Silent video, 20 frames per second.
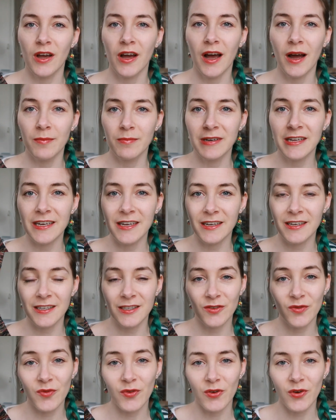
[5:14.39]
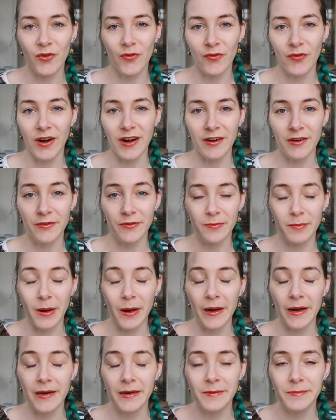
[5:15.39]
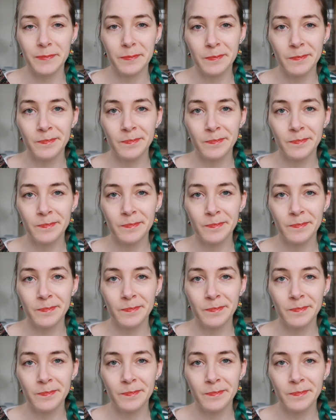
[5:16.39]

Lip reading: I'm knitting this for a friend of mine.